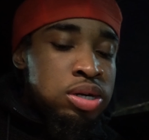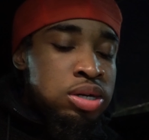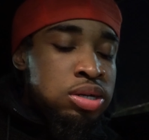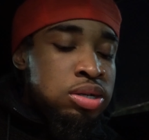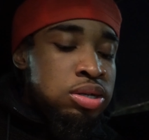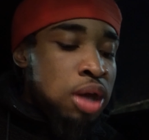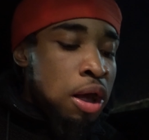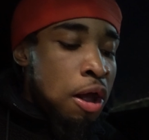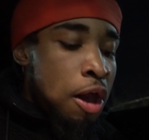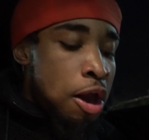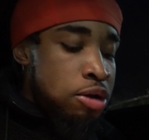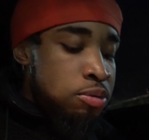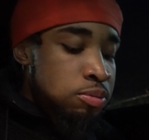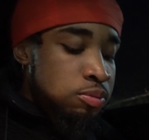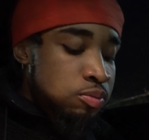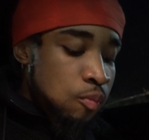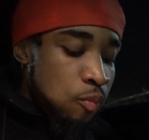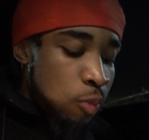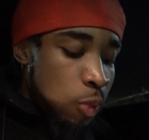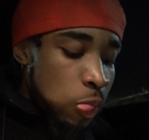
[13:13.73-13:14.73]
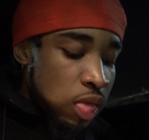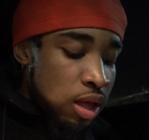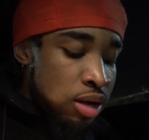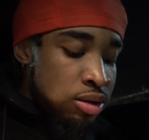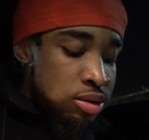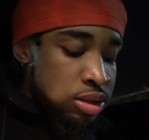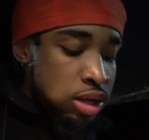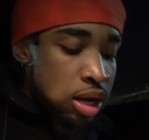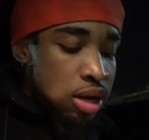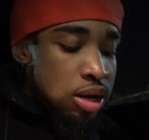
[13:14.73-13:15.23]
It's like
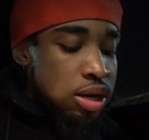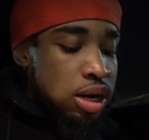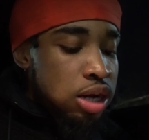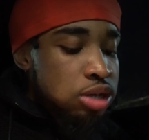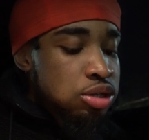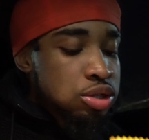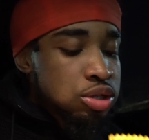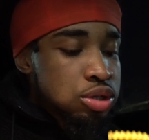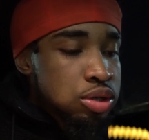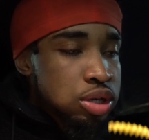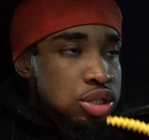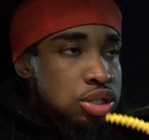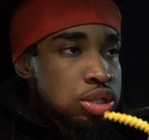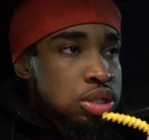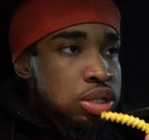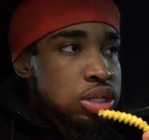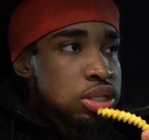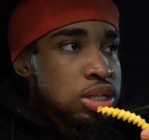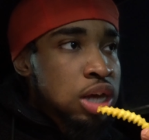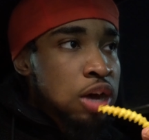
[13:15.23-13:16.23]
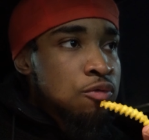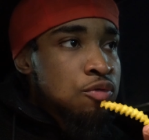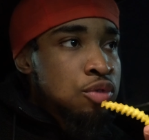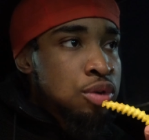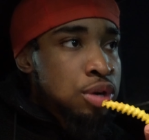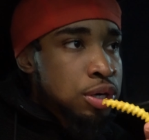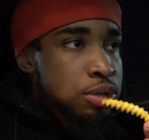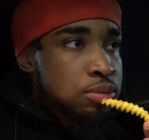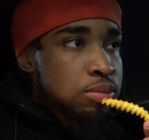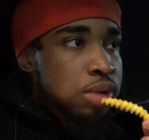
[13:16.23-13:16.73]
it's second nature to her. She looks out
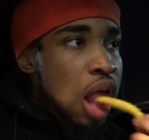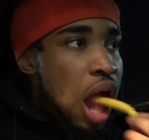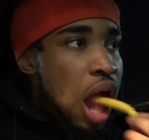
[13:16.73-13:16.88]
for it.